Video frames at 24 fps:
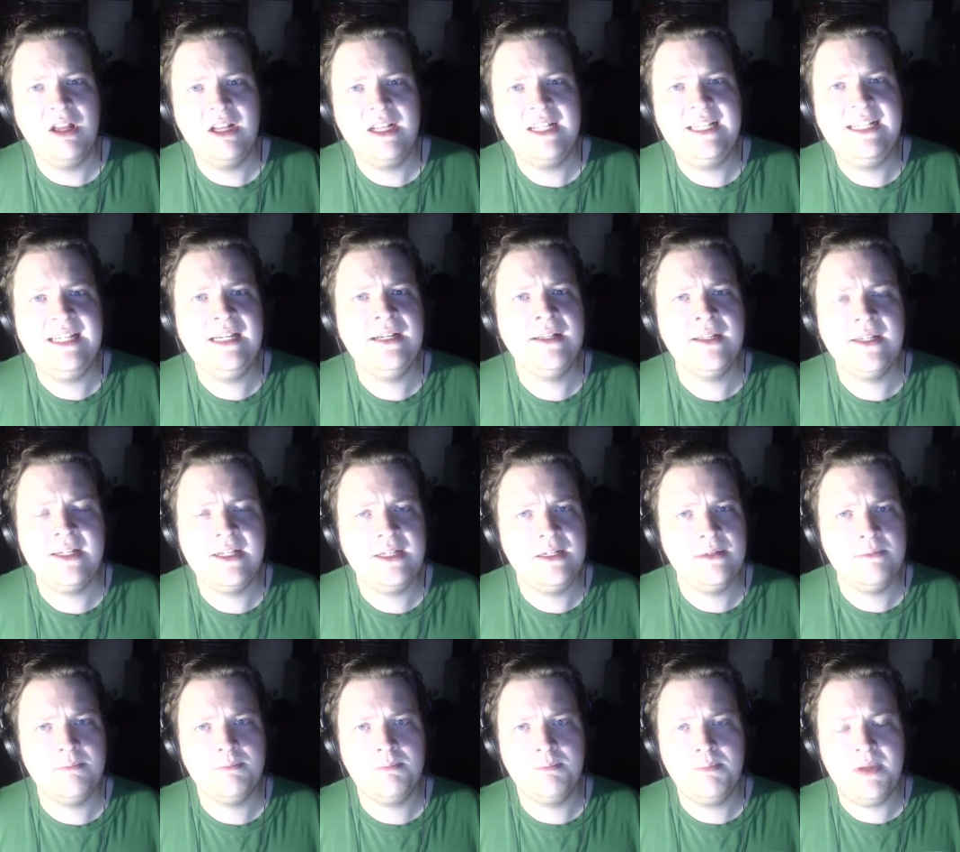
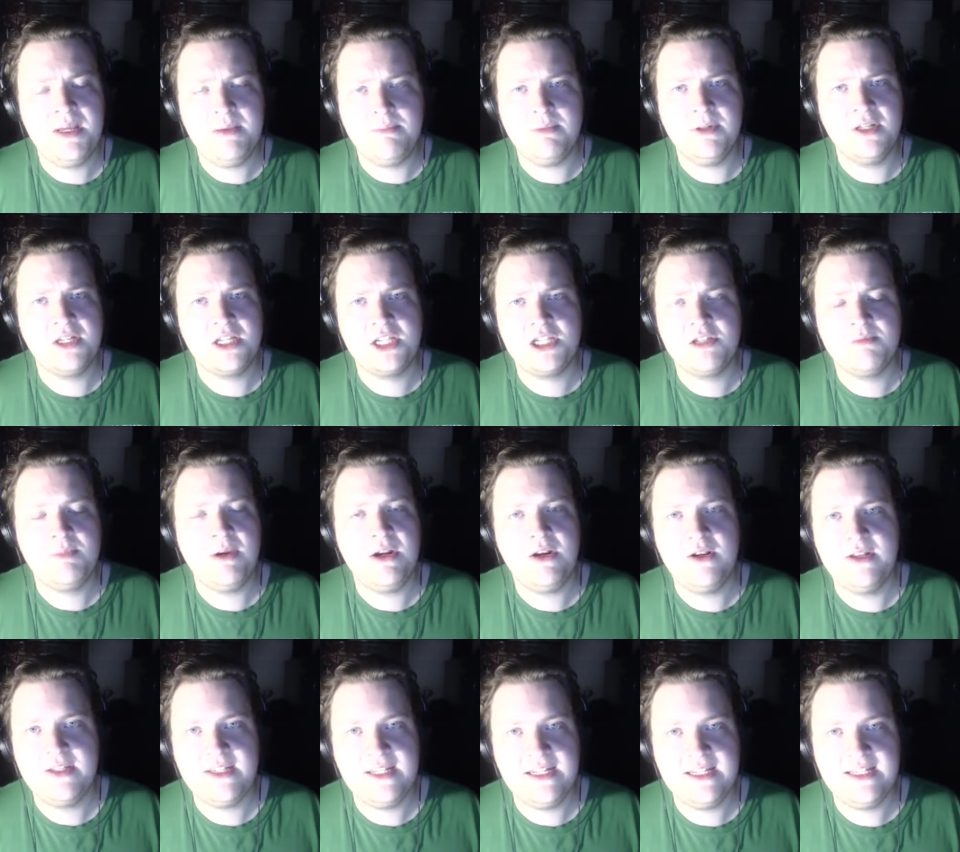killing people
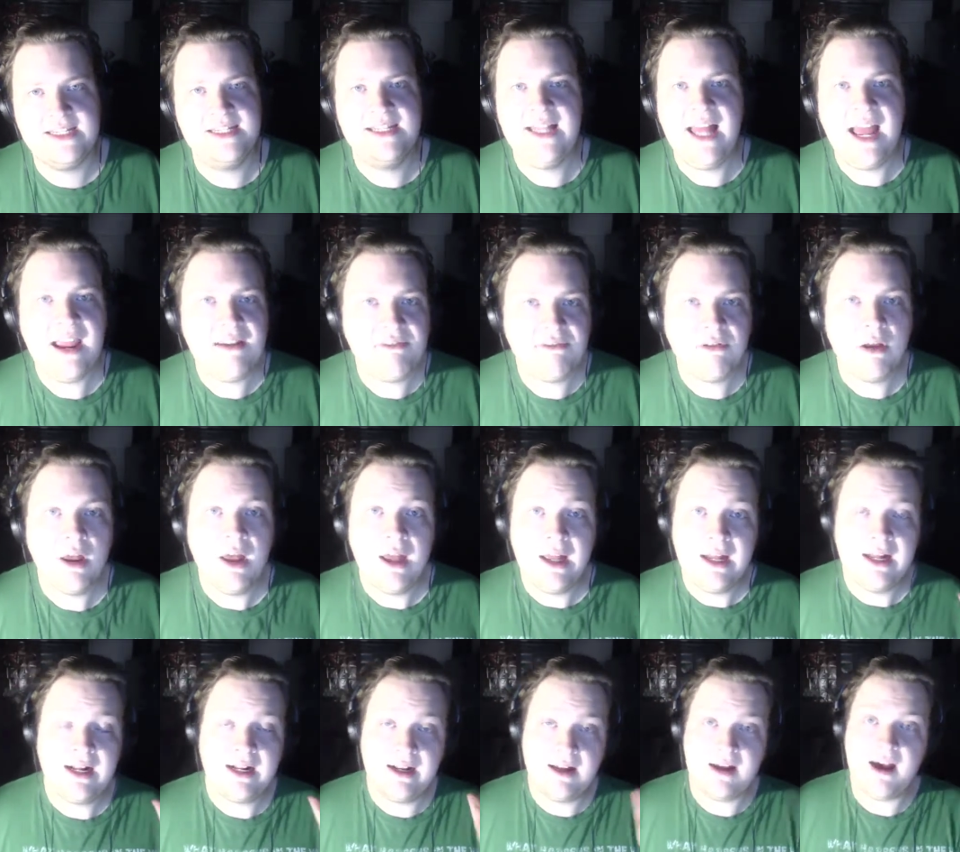experience in his life,
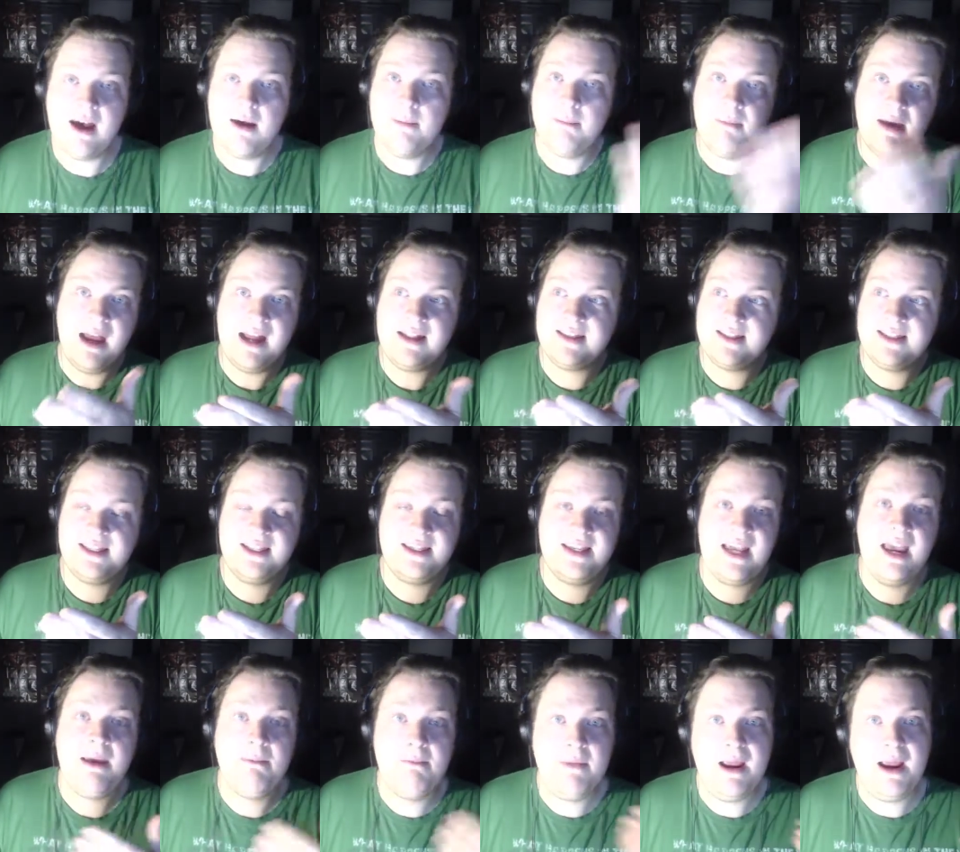combats
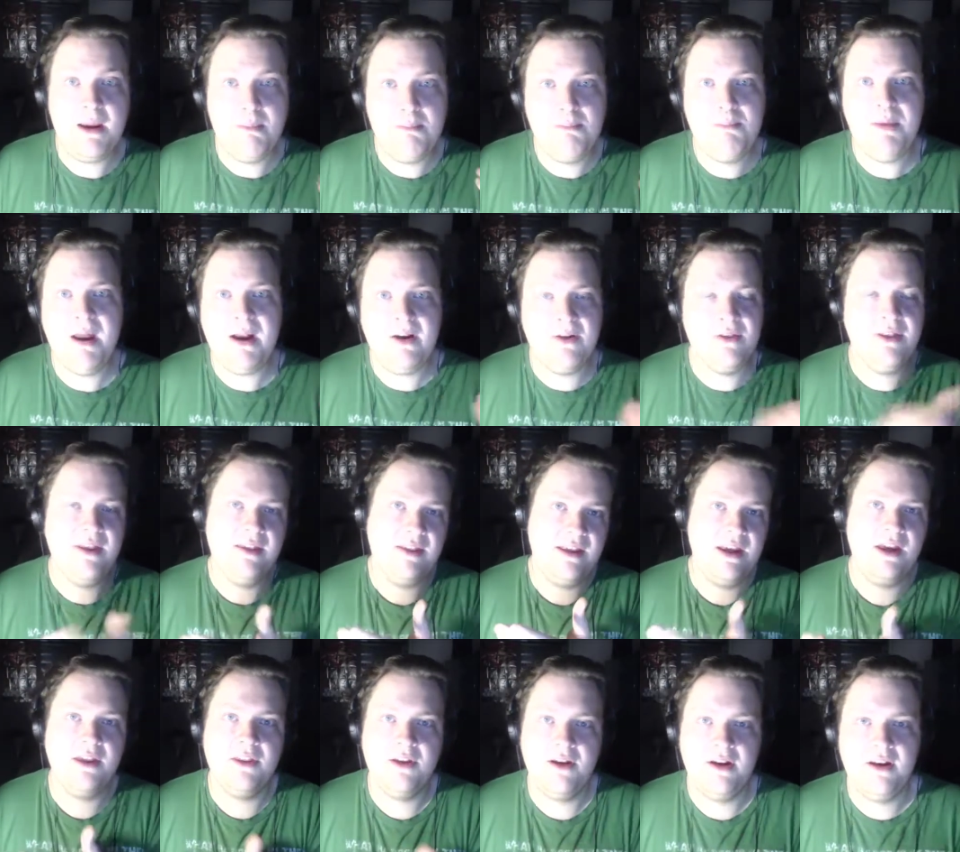this hitman better than
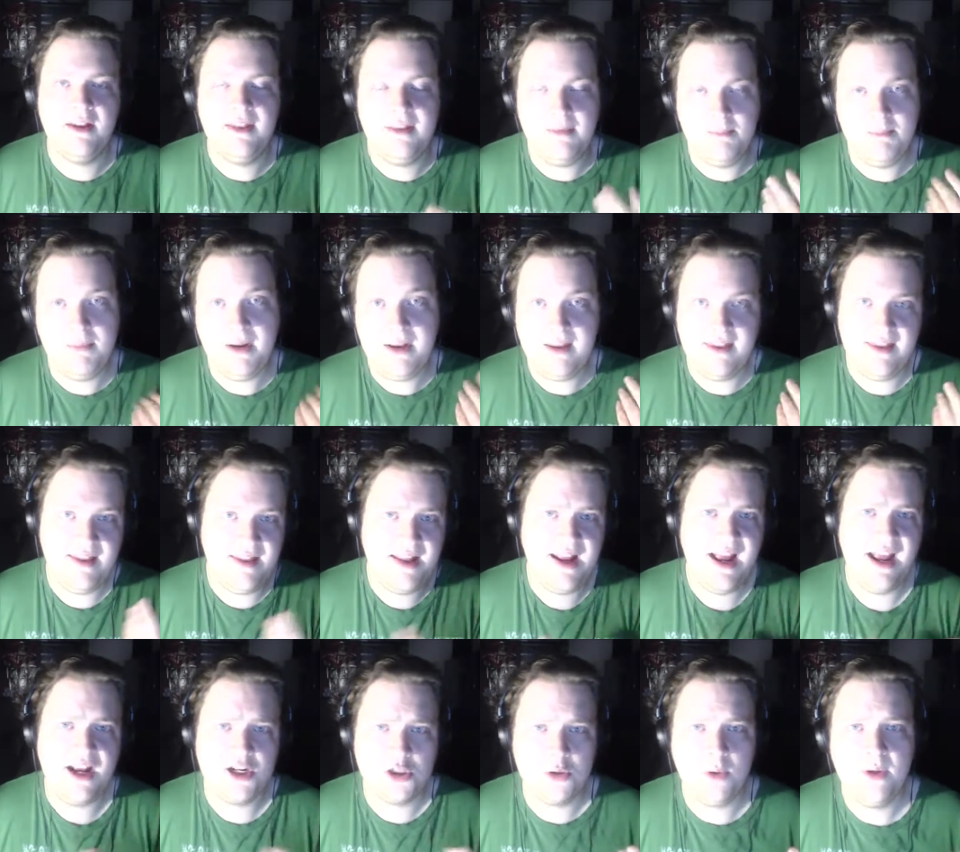the other better than the
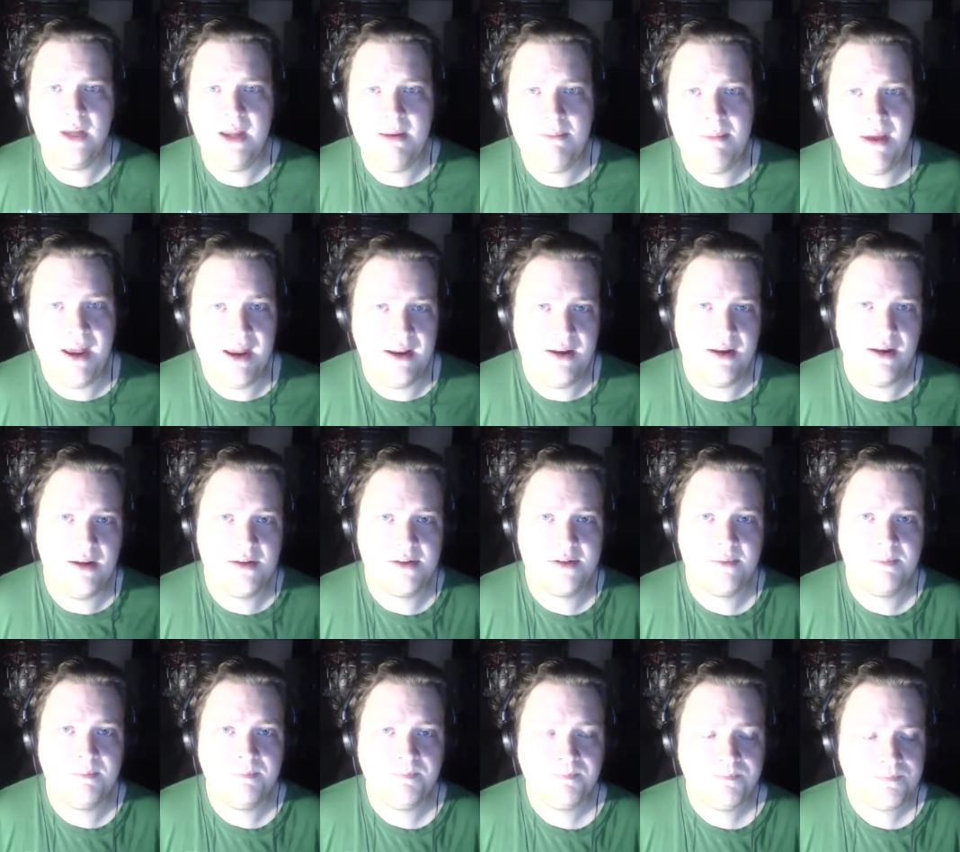actual hitman
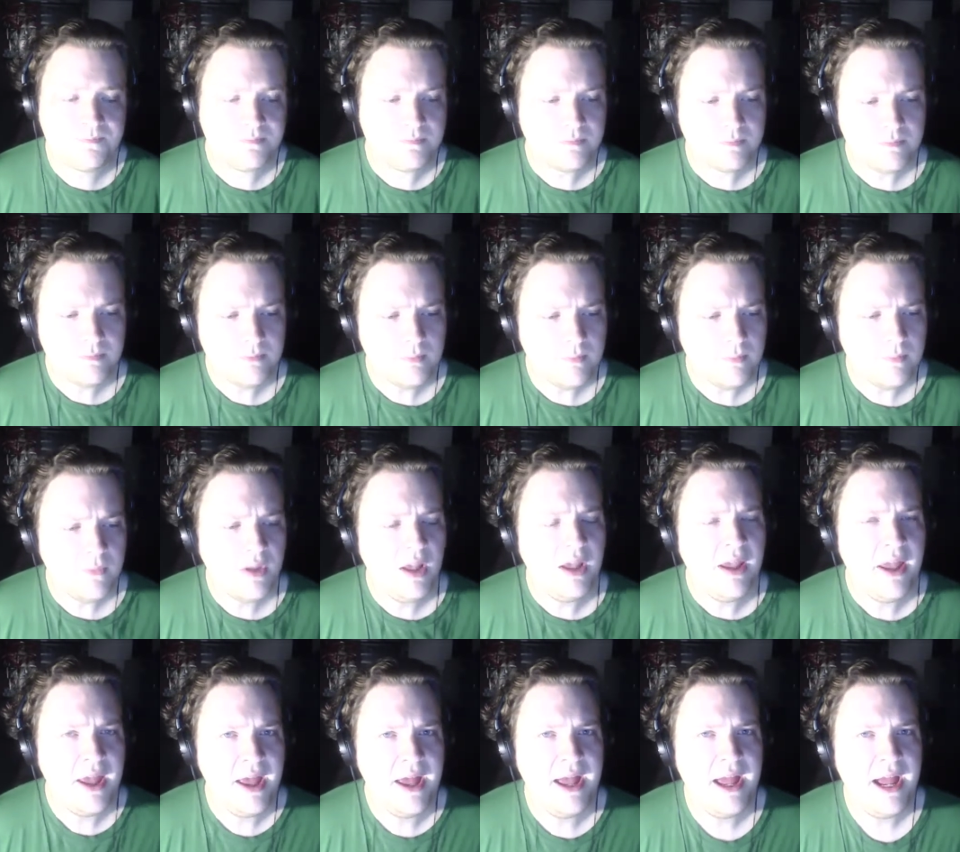does.
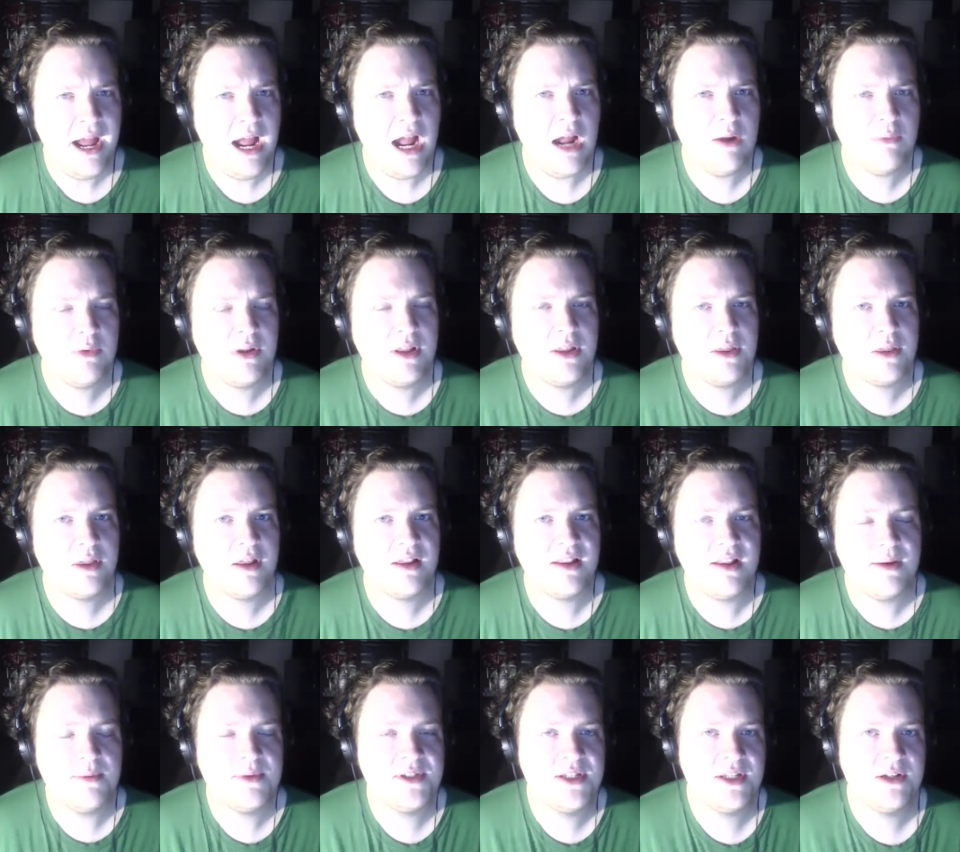I really thought
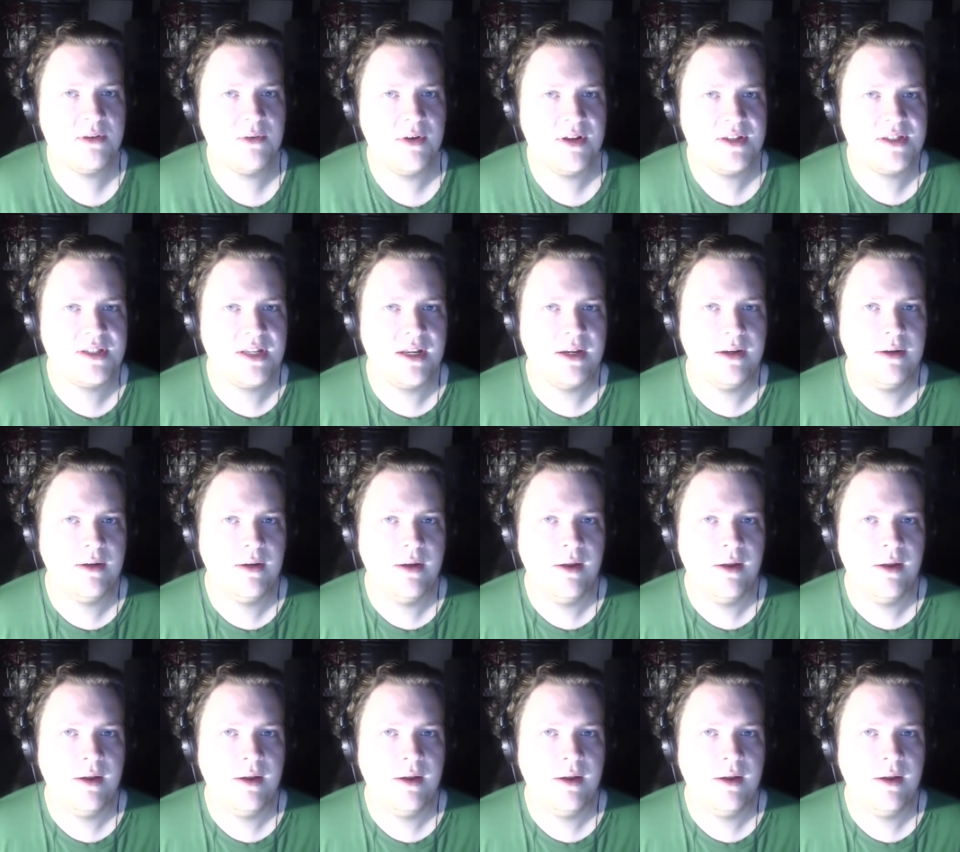that was interesting.